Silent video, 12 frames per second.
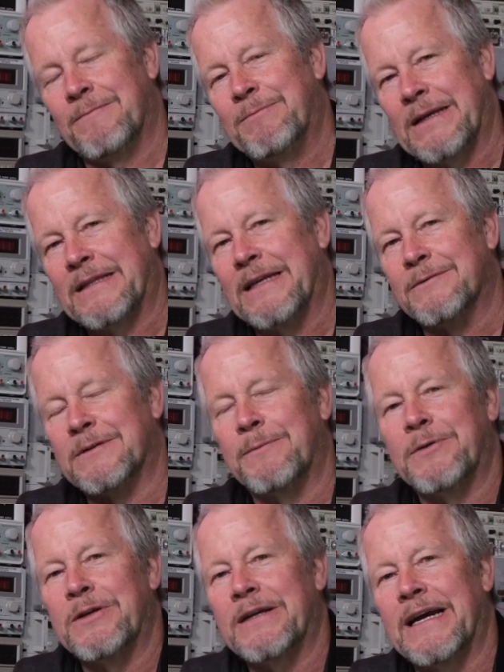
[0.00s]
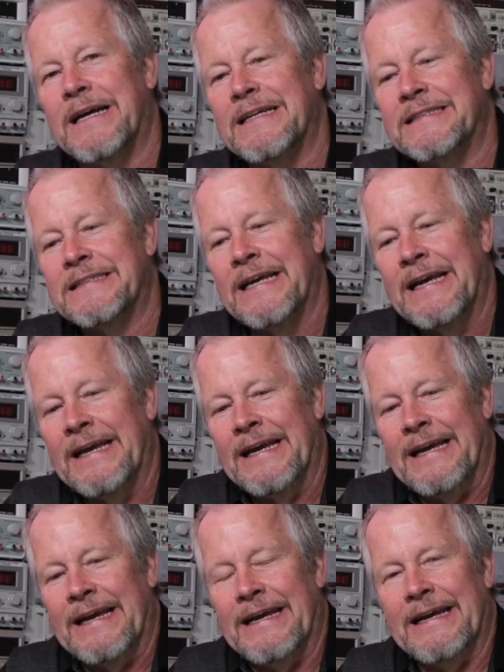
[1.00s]
Big thumbs up to you guys,
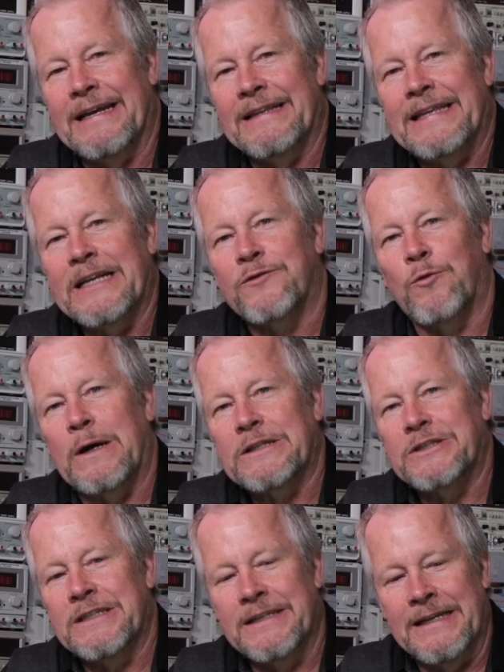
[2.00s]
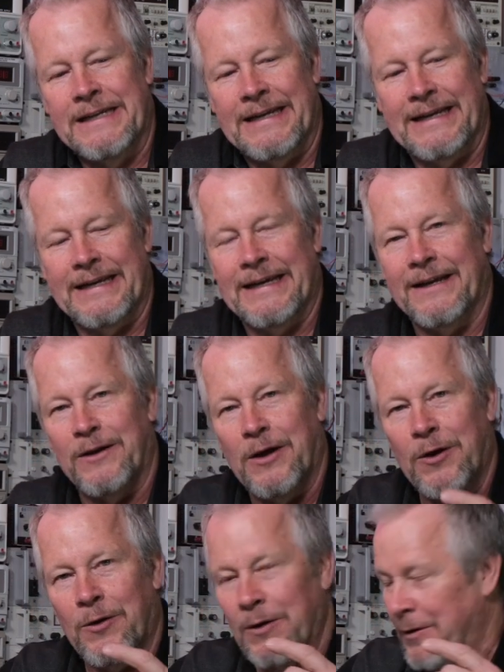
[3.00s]
and thanks for watching. And
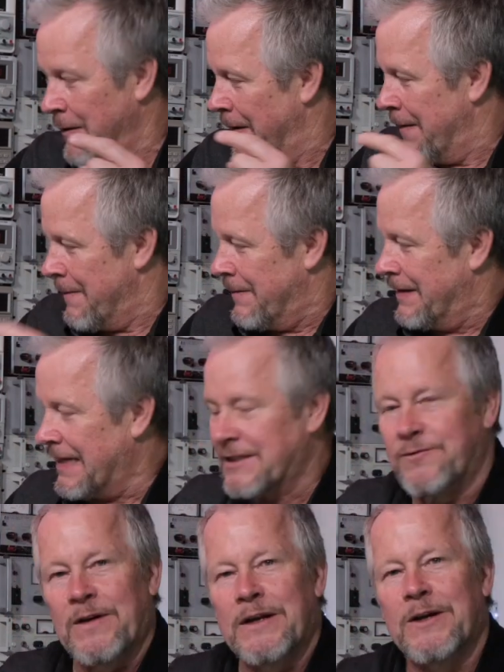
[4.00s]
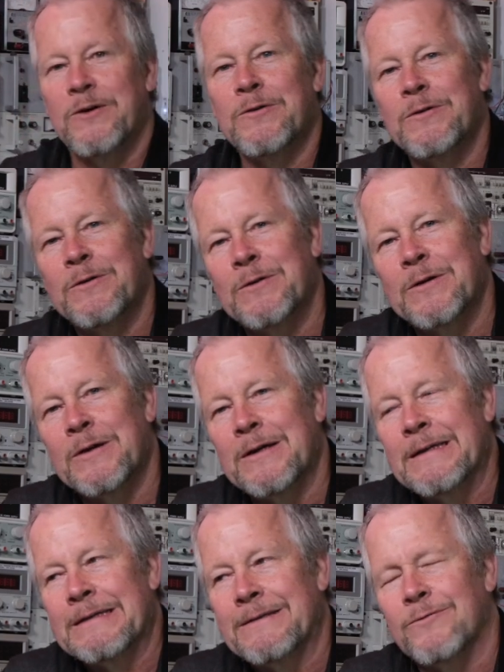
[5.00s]
next video,
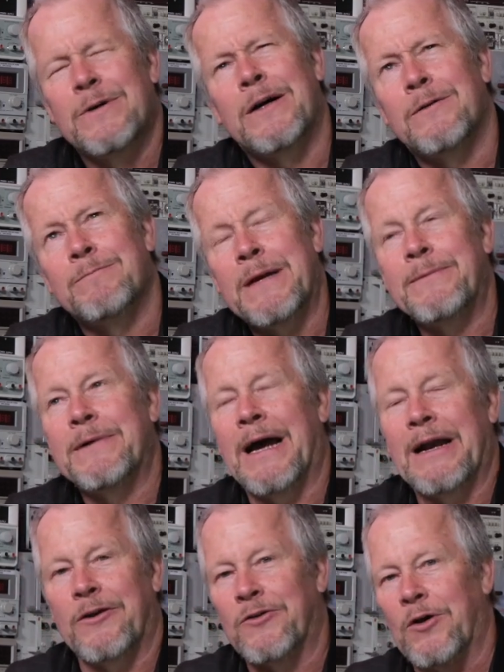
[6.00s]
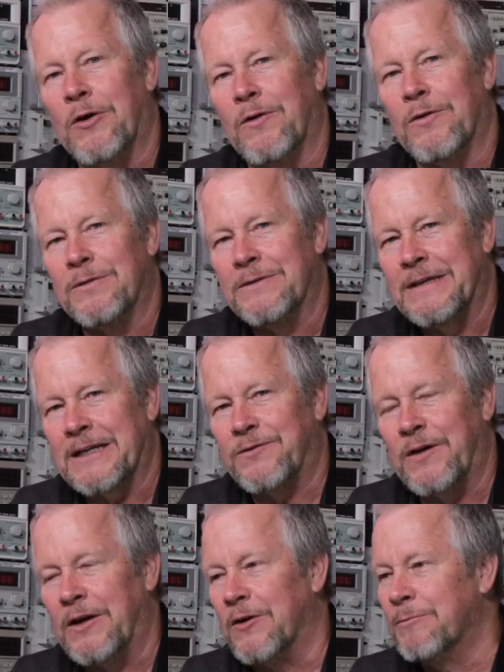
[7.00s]
well, maybe, I don't know, next
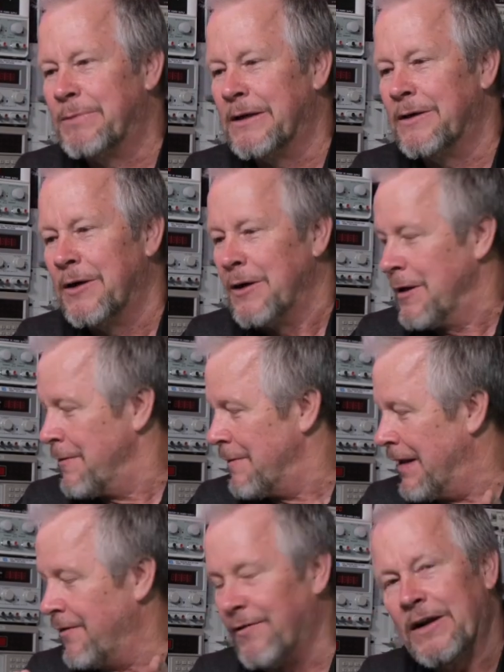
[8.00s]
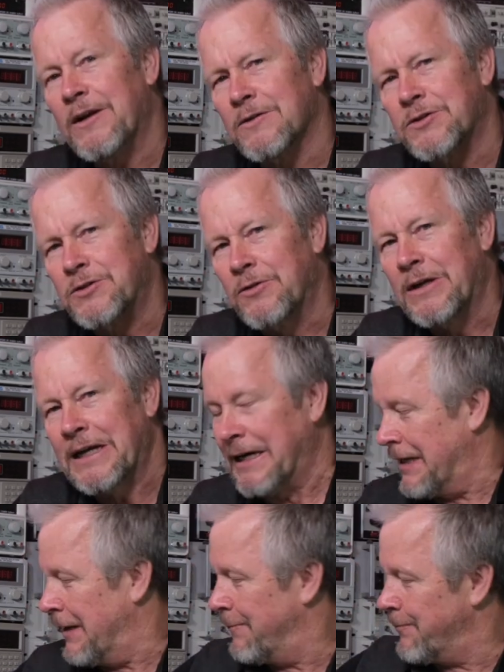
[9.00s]
video, but in a video soon to
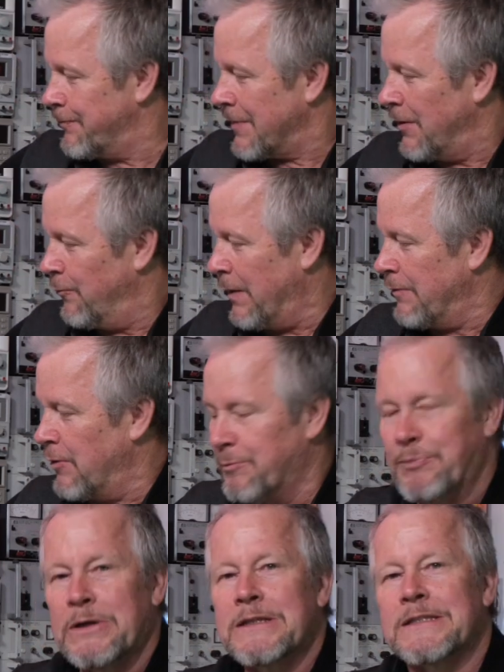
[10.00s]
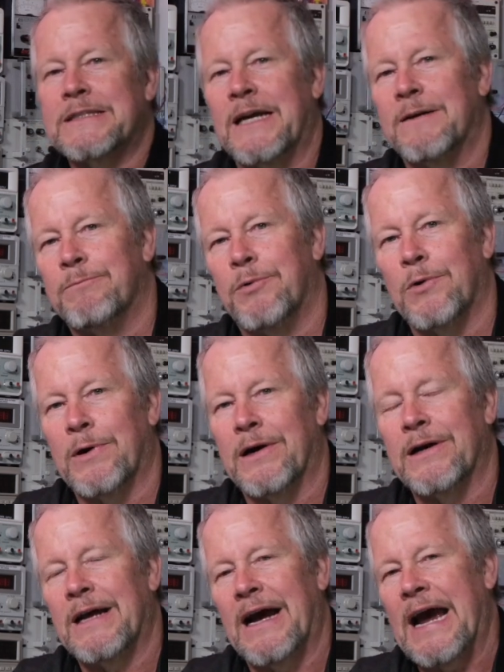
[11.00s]
come, we will put this on a
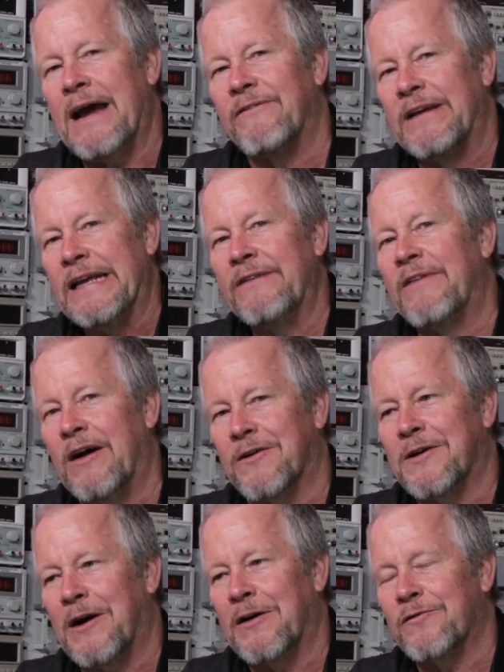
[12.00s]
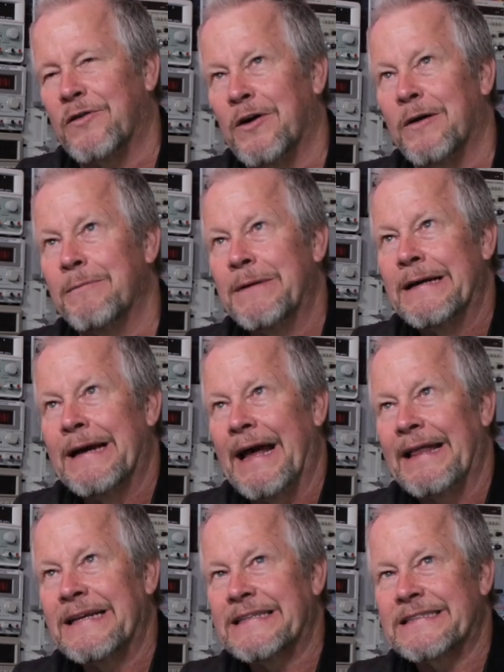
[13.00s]
board. I have an eval card from,
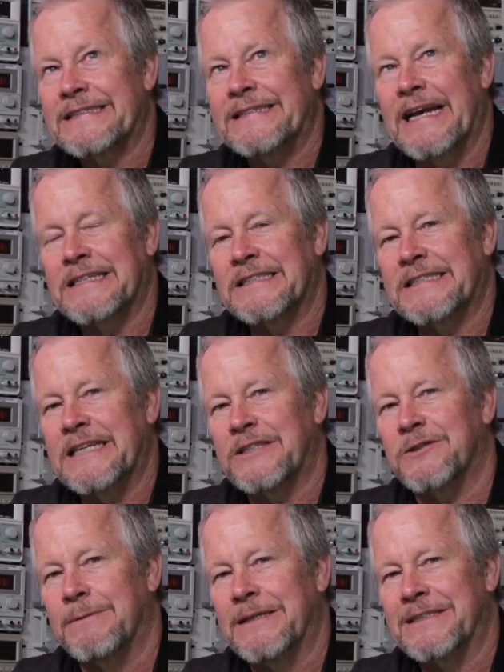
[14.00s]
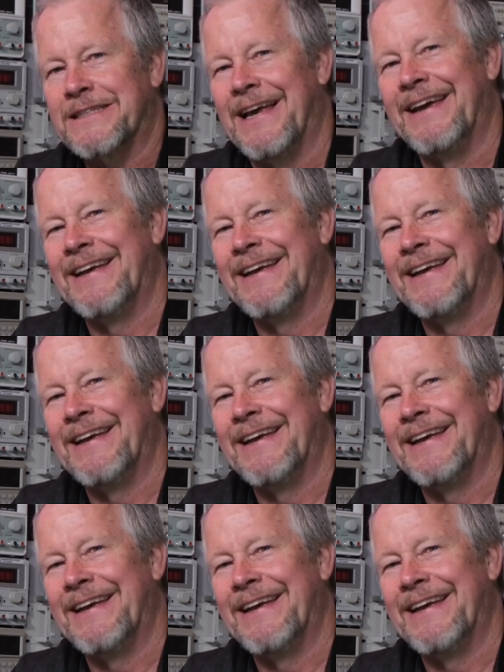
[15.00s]
I think it's Texas Instruments.